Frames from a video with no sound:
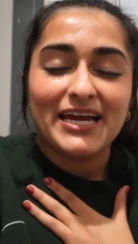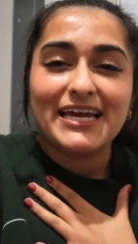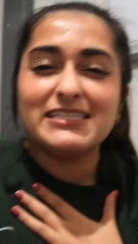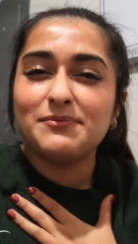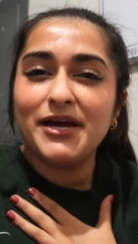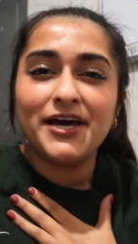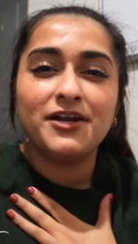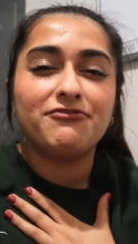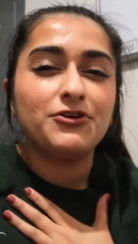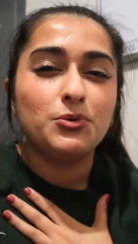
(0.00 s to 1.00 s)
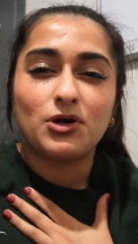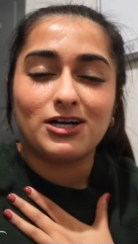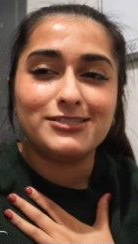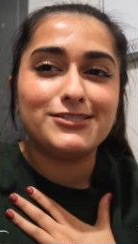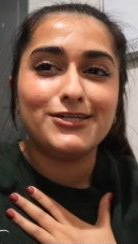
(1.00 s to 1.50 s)
he's a man a few
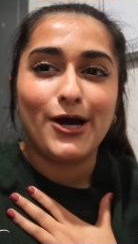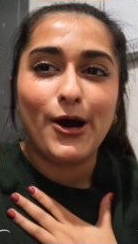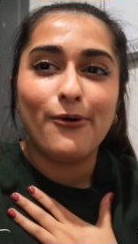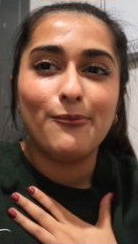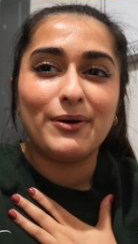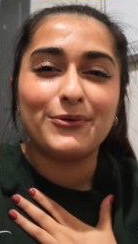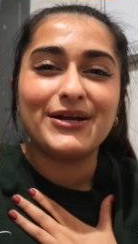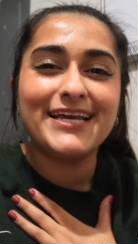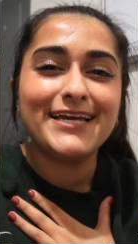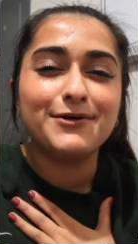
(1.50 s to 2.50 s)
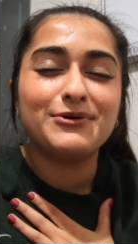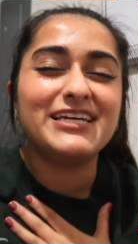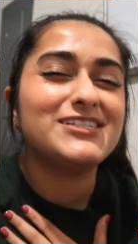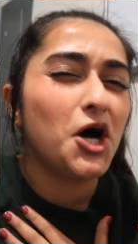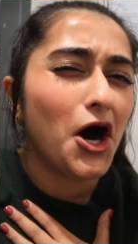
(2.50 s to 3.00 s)
words, you know, but when he when
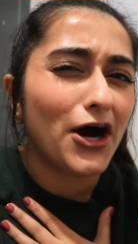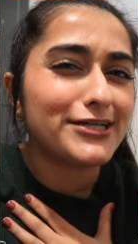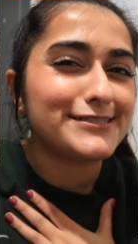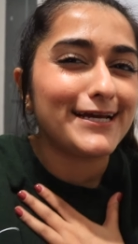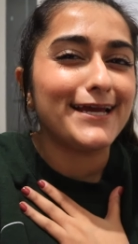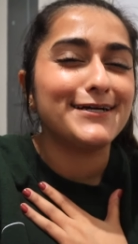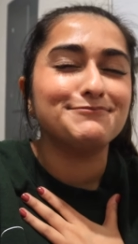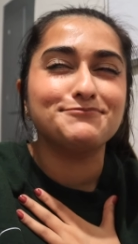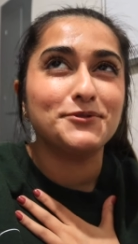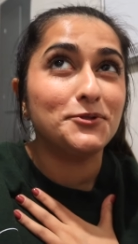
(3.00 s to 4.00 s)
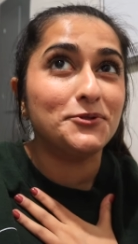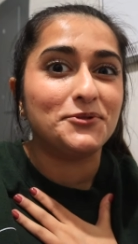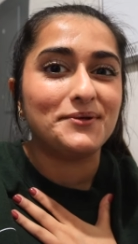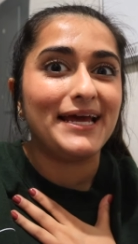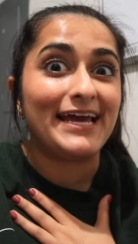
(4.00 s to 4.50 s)
he talks like
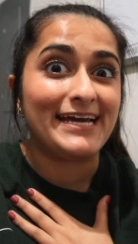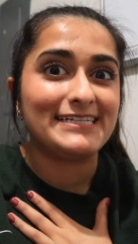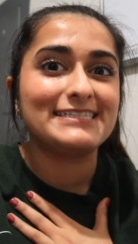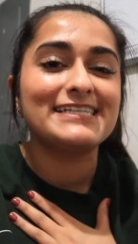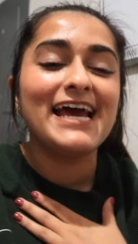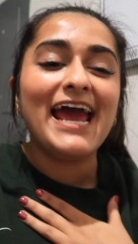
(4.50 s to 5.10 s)
ooh, it hits.